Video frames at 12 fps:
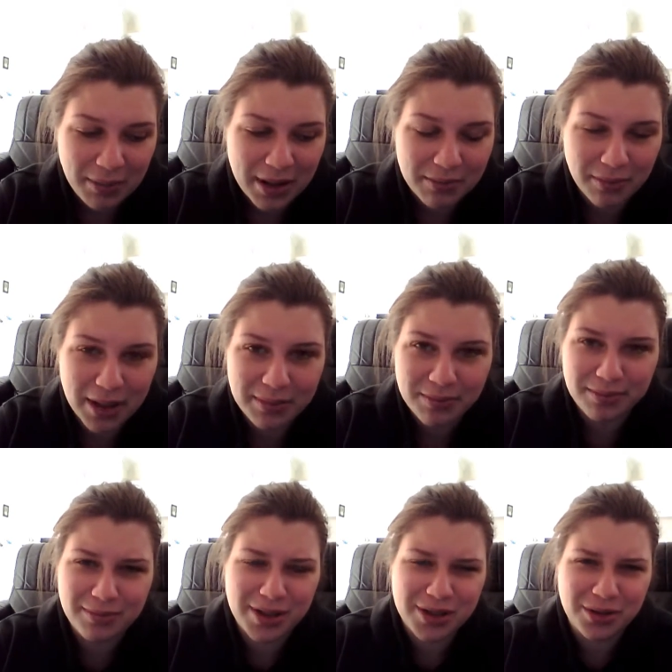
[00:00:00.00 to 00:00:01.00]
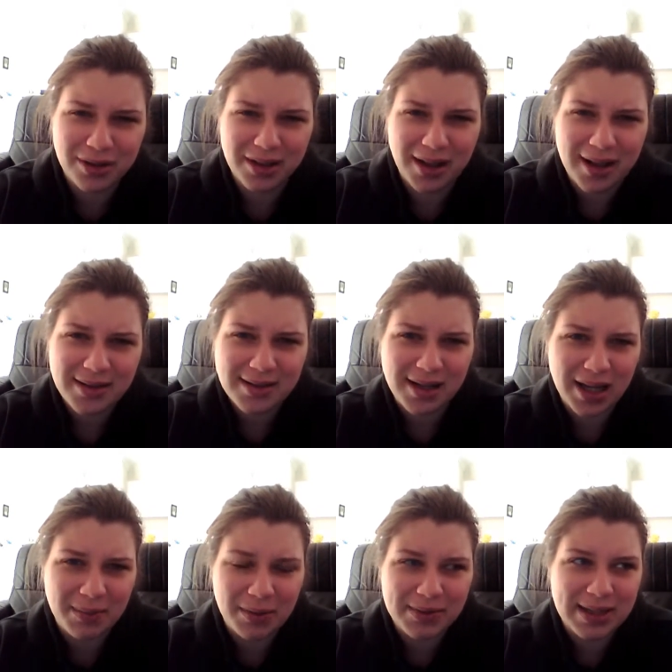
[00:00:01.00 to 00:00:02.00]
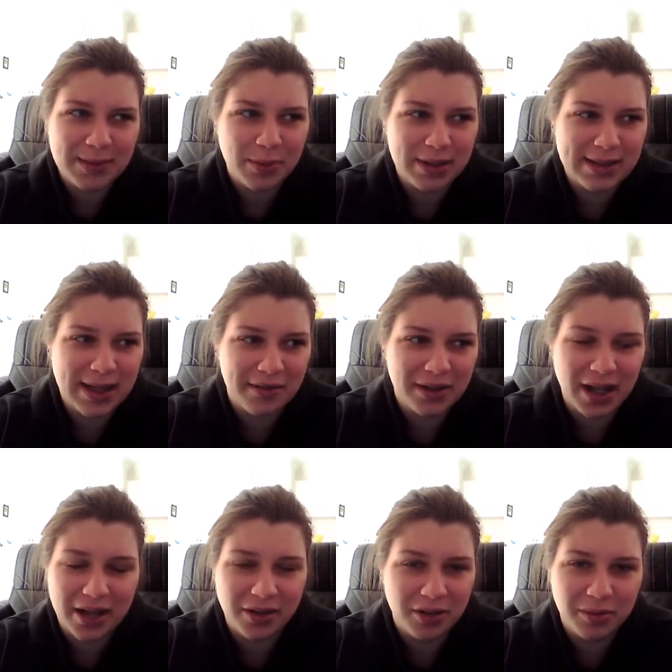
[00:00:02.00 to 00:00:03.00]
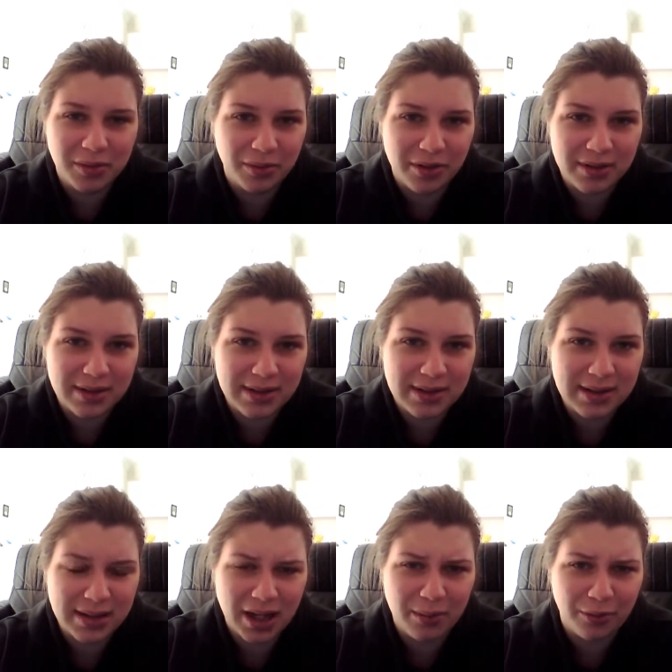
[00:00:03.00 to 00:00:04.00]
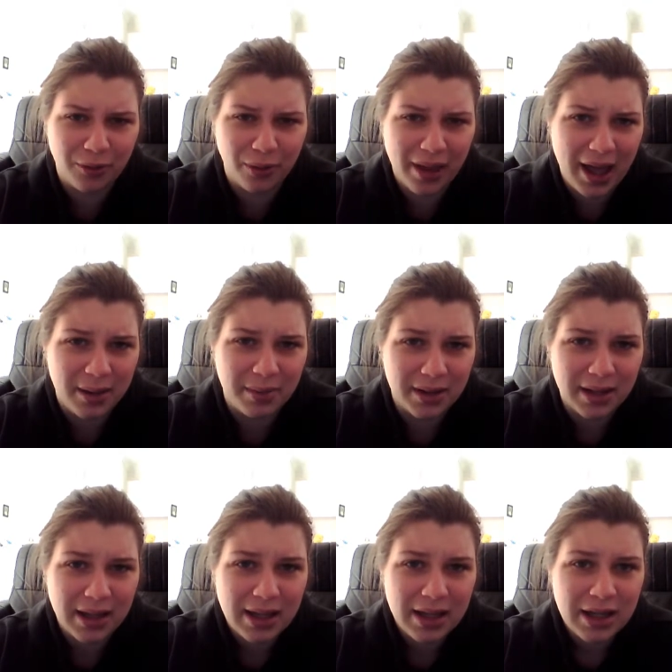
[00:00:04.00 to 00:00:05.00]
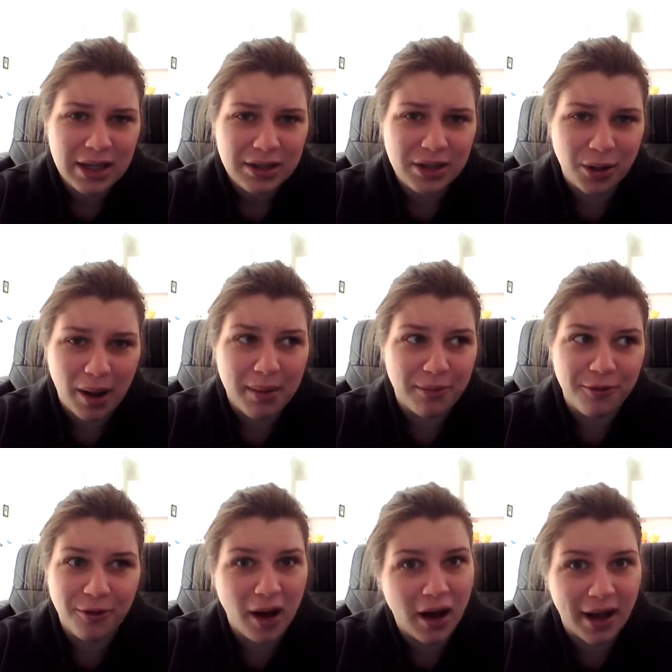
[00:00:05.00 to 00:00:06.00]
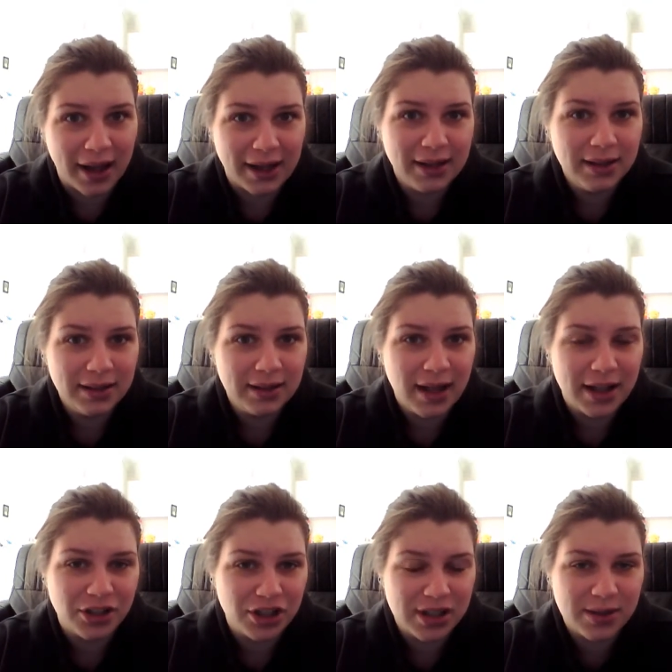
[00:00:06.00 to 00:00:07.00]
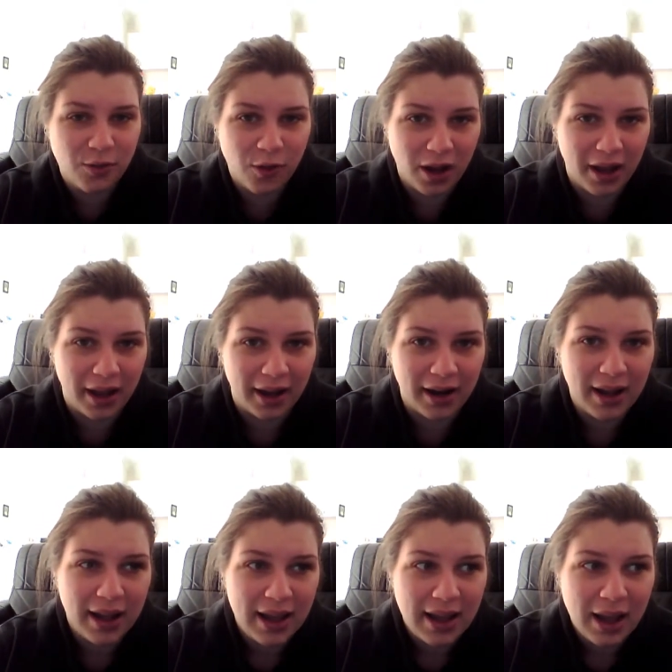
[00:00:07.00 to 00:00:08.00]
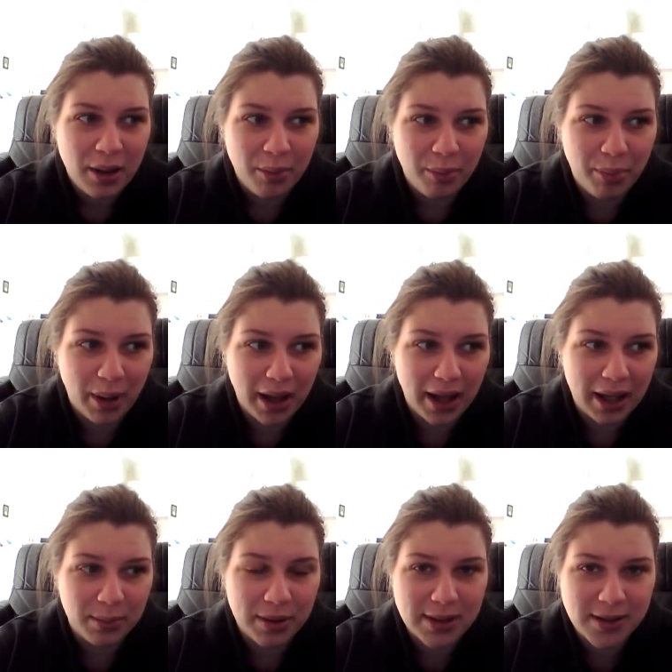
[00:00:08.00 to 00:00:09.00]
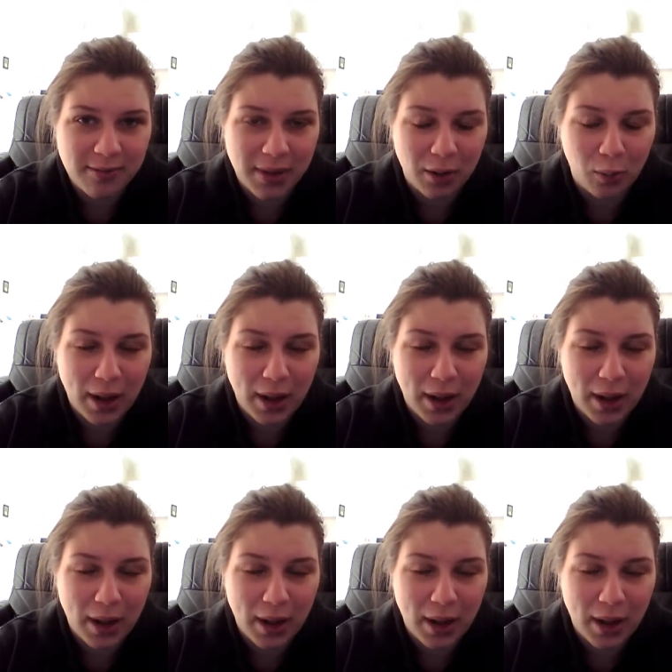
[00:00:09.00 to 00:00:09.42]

like my my my sugar last time it was 6.7. I don't know what it was the time before that, but you know, I'm fine and she's fine, but because of